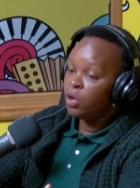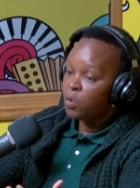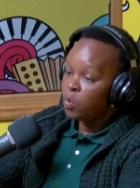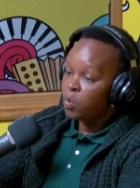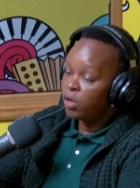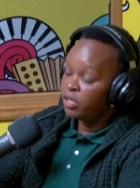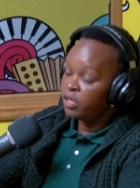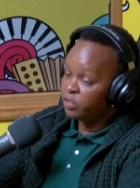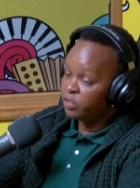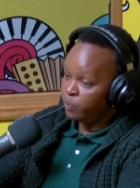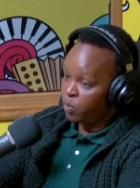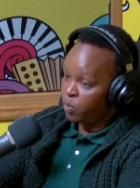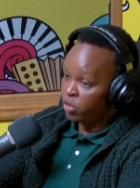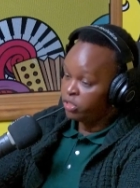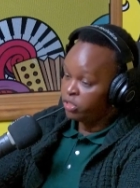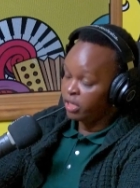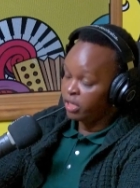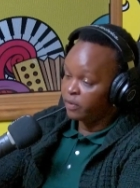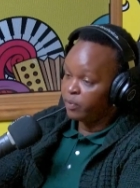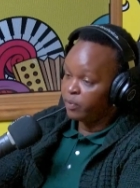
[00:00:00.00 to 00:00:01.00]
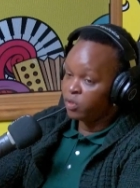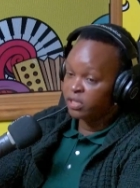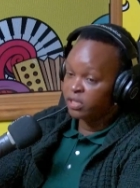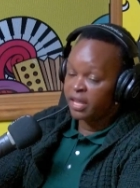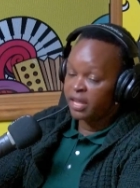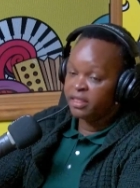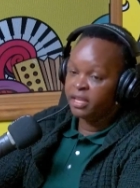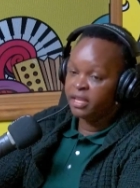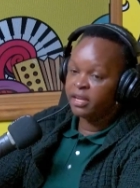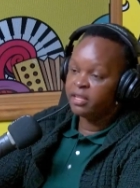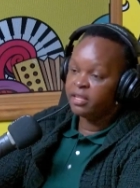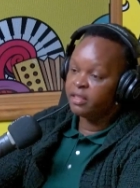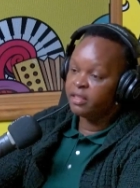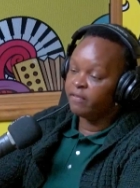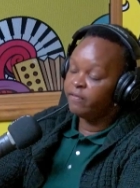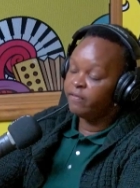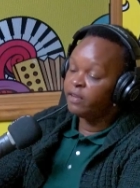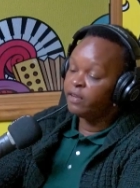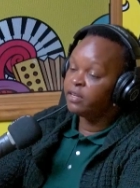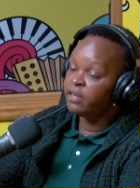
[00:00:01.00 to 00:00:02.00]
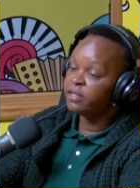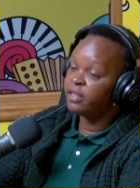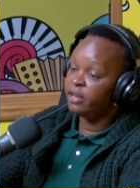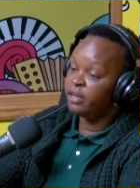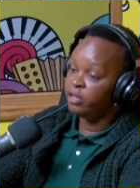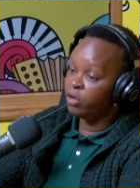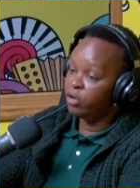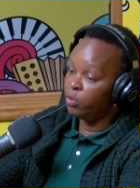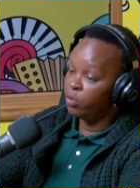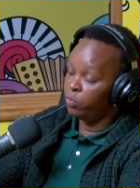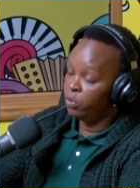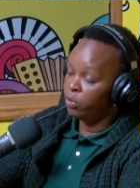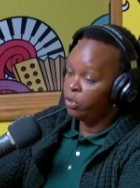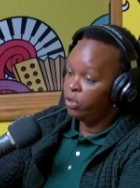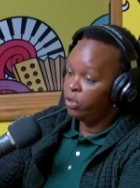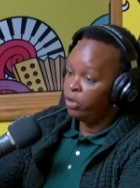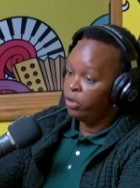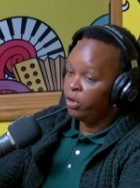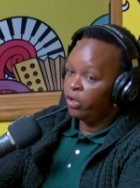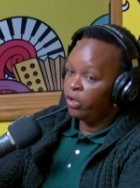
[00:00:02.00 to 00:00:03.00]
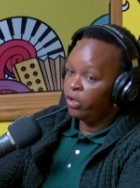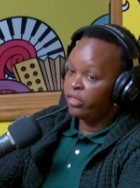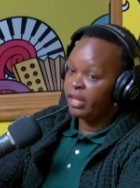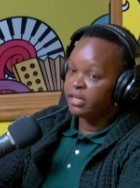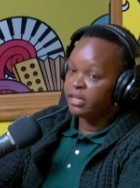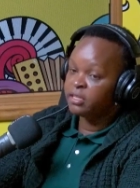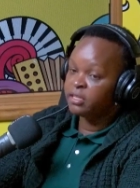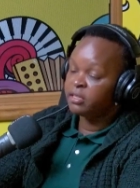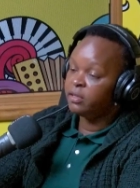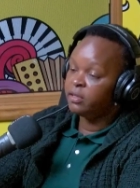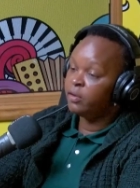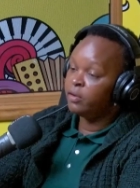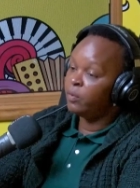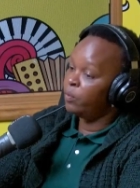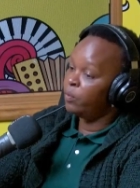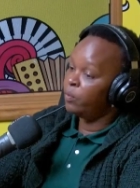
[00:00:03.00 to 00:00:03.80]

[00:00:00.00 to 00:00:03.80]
quality project because i think in the field they know that